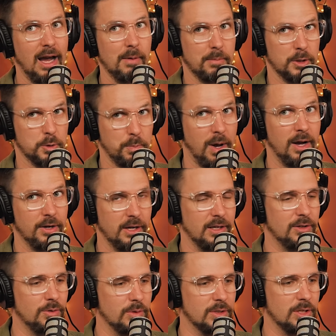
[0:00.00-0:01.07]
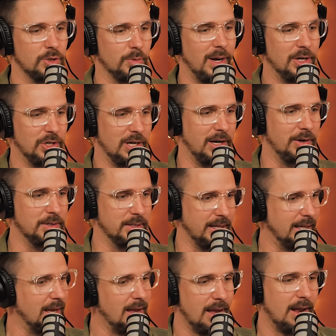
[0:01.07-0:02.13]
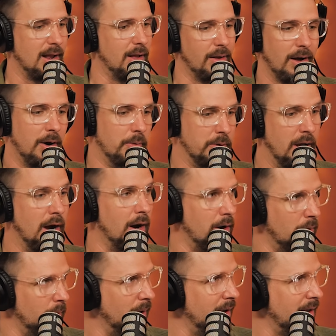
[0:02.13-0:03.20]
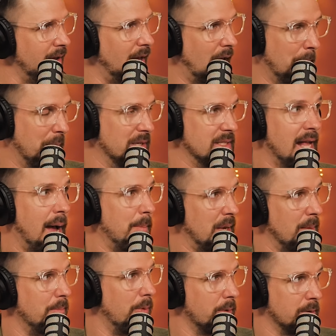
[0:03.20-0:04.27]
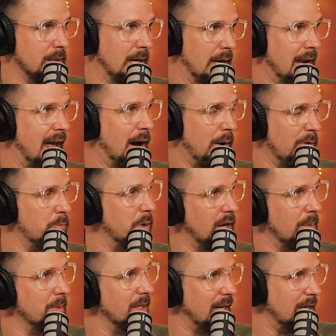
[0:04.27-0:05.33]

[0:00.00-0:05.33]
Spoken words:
I am responding to the situation. Harry's like, oh no, it must not be important. And now I've put him in